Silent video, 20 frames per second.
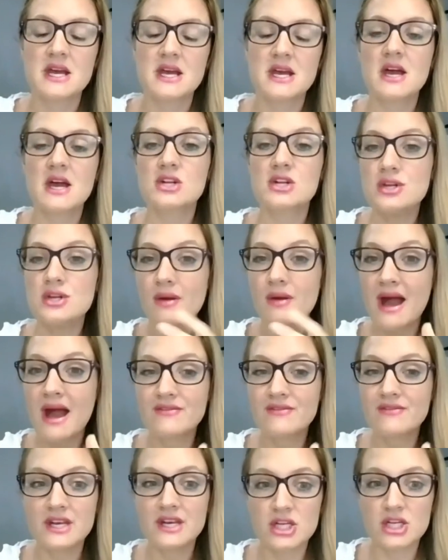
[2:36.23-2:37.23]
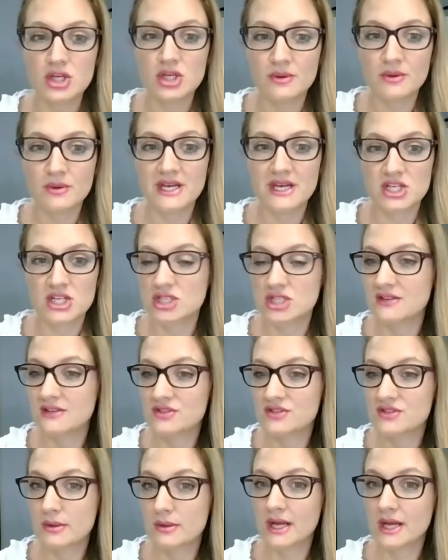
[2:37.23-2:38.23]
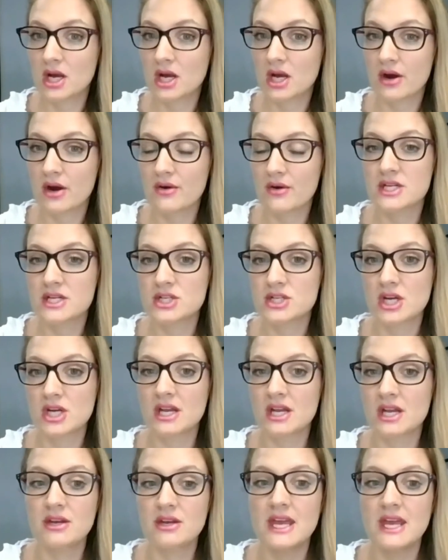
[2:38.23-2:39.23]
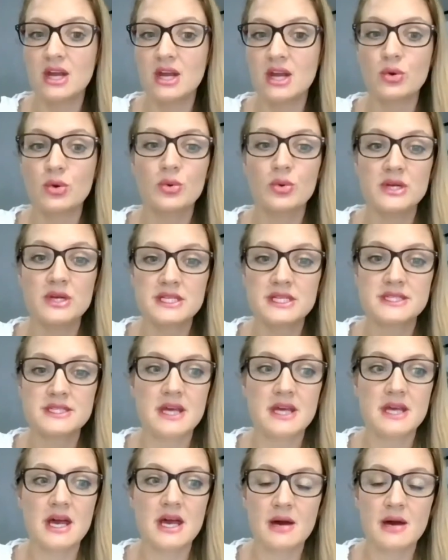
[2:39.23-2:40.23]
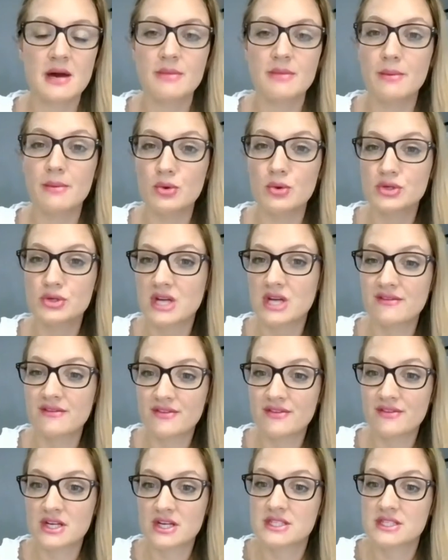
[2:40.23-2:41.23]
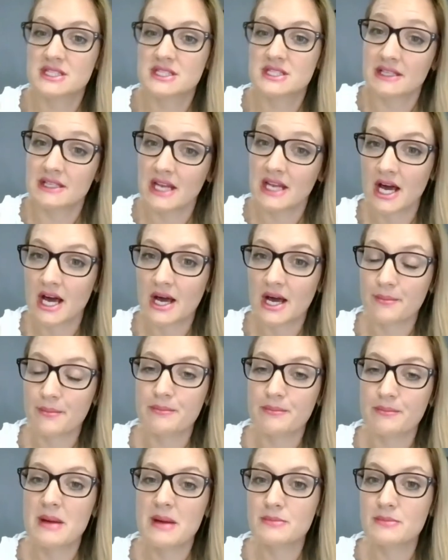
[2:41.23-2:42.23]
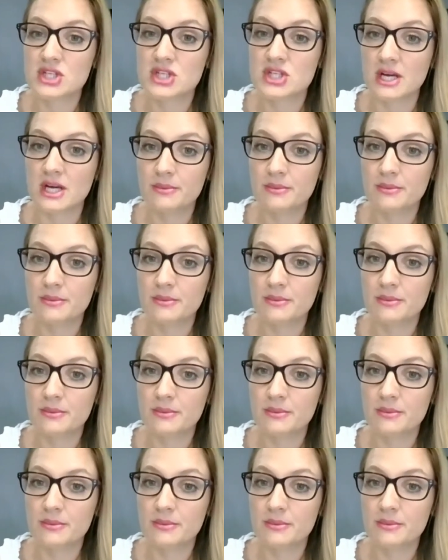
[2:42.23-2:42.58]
do you have any new initiatives to encourage and increase a more diverse membership?